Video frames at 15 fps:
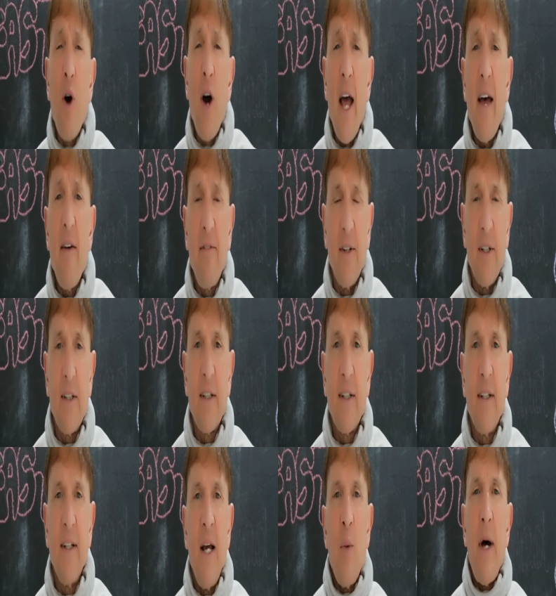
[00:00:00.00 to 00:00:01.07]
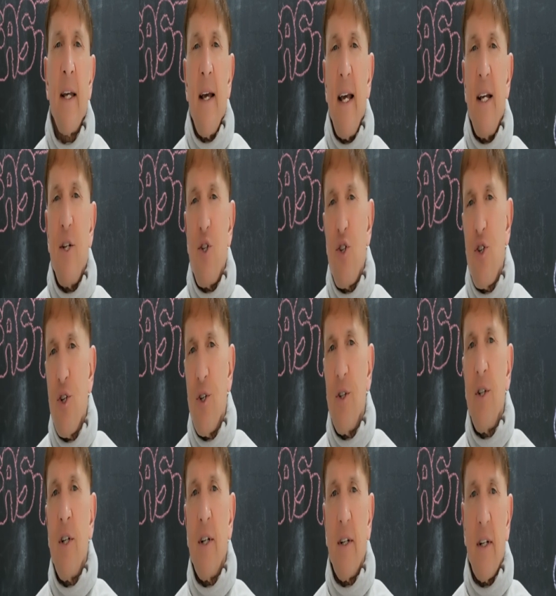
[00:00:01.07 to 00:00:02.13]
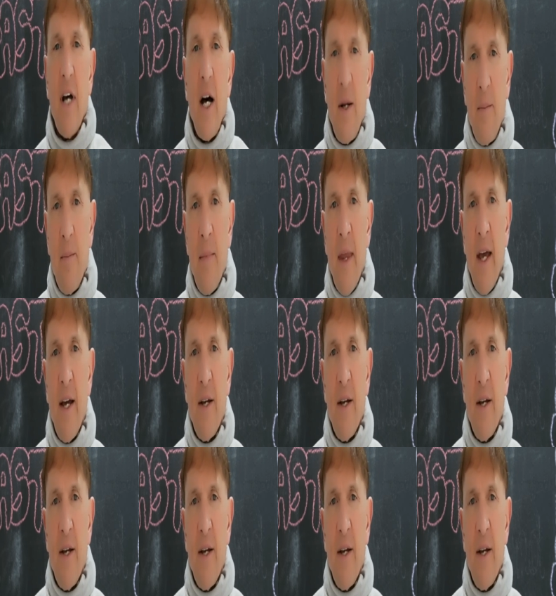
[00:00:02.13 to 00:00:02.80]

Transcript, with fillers: more effort. But it should come